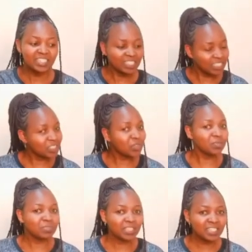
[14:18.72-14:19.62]
It will
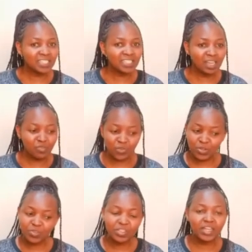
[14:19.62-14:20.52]
be easier for
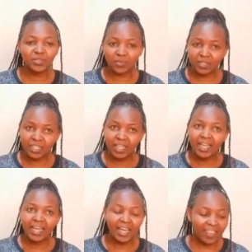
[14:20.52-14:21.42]
you that way.
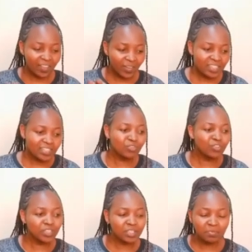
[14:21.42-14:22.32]
Otherwise, if you
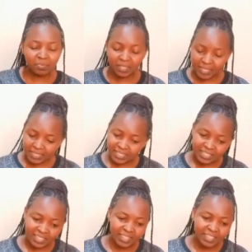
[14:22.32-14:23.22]
keep
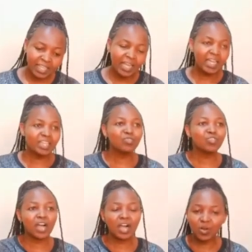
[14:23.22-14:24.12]
guessing, if you
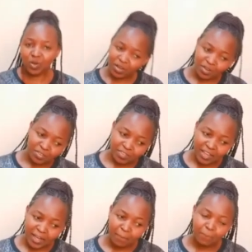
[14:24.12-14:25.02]
are all
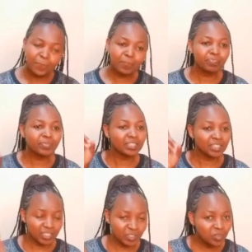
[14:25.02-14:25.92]
over,
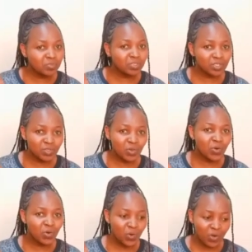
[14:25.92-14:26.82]
it will be
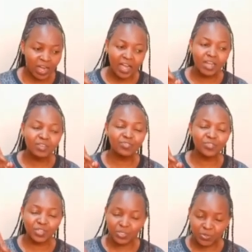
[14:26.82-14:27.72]
so hard for
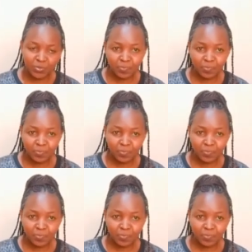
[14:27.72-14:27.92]
you.